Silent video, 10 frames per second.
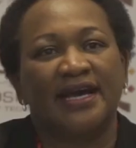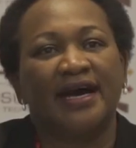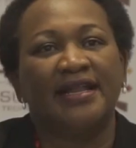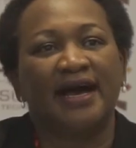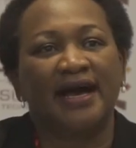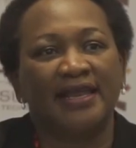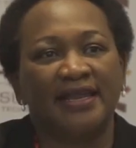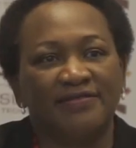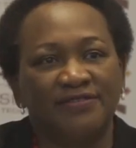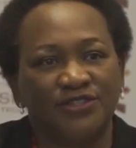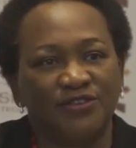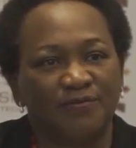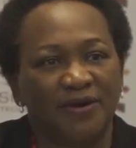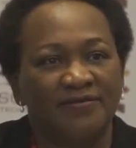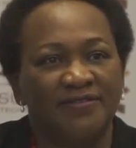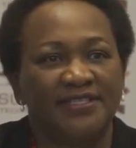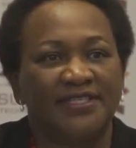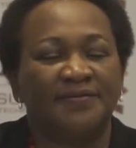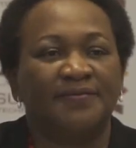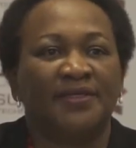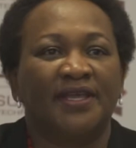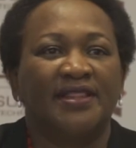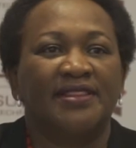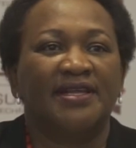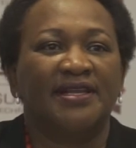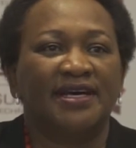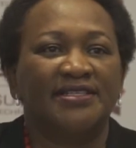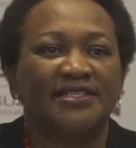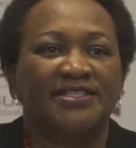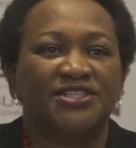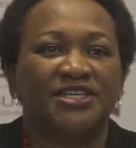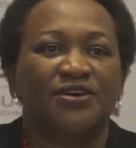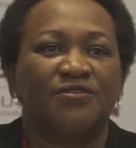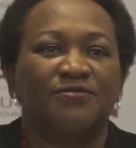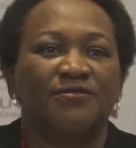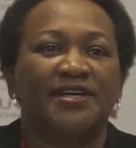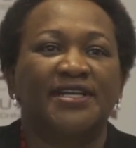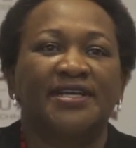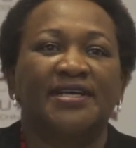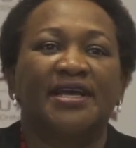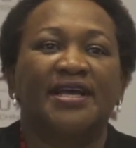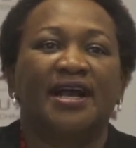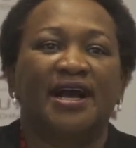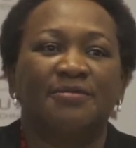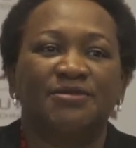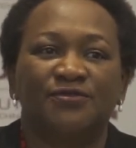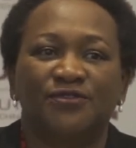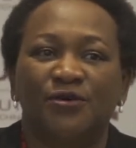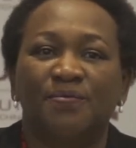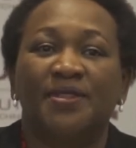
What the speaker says: and high levels of poverty, the largest share of funding comes from